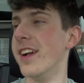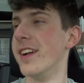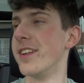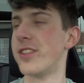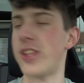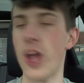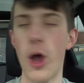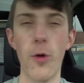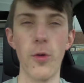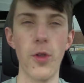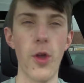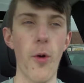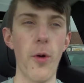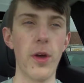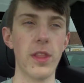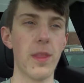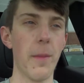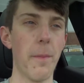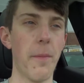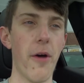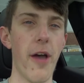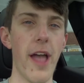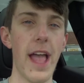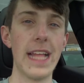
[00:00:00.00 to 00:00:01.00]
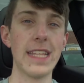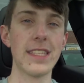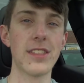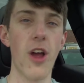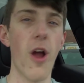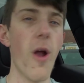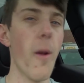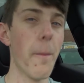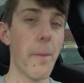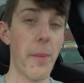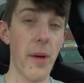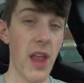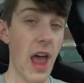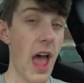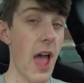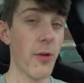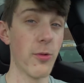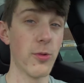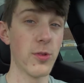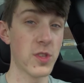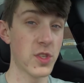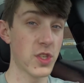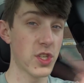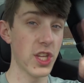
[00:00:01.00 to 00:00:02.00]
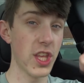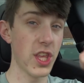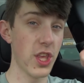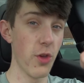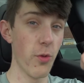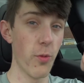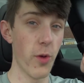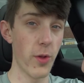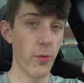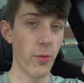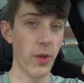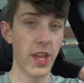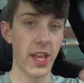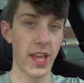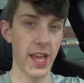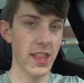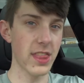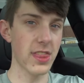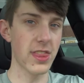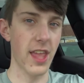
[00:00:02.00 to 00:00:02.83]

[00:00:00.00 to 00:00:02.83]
Don't know what the plans are, but I will see you when we get